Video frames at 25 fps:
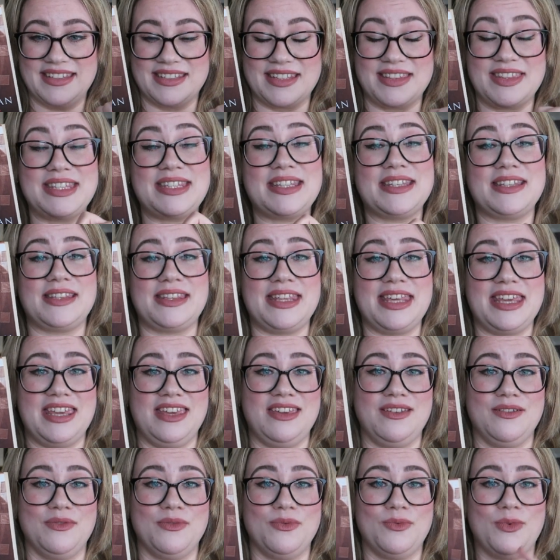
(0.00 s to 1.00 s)
So this is
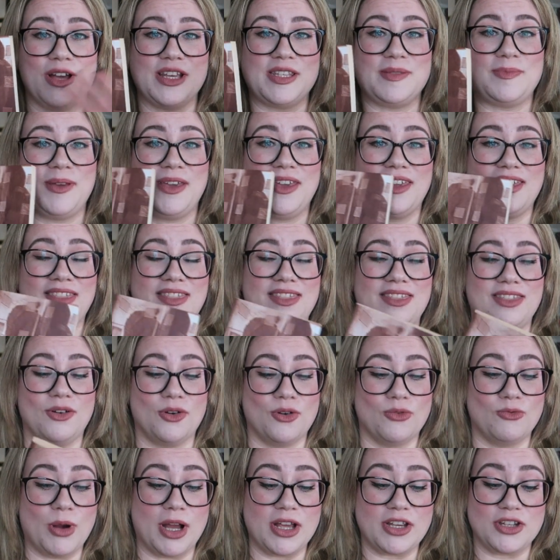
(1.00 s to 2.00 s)
the worst book,
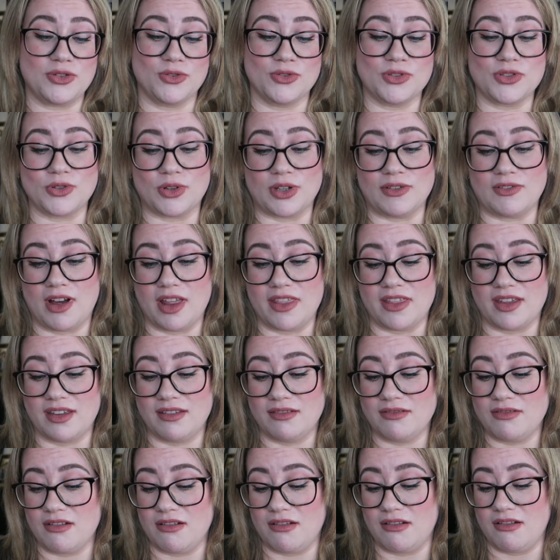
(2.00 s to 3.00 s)
or worst short story
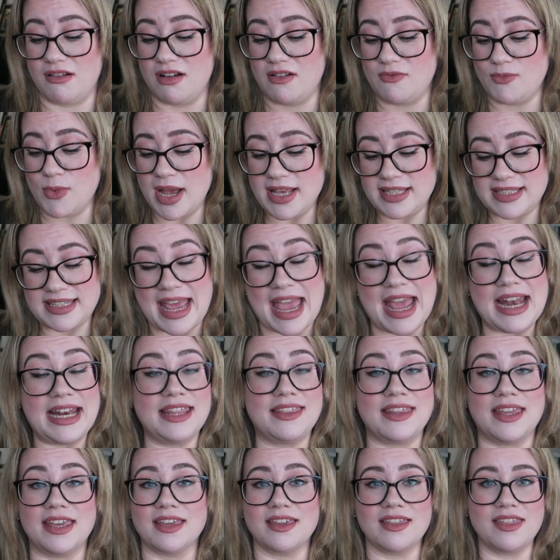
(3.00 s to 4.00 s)
rather, worst
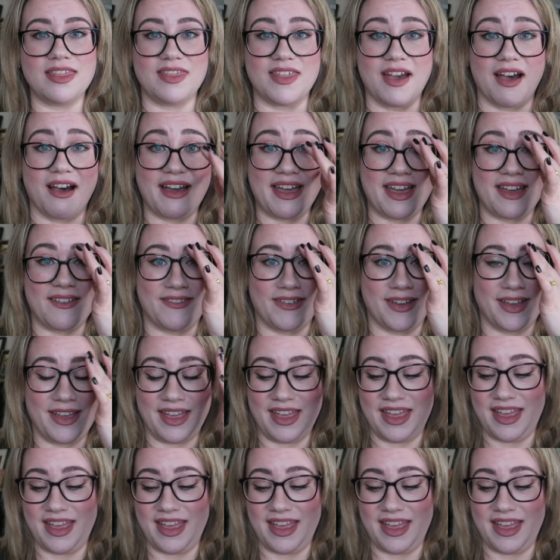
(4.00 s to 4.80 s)
anything that I have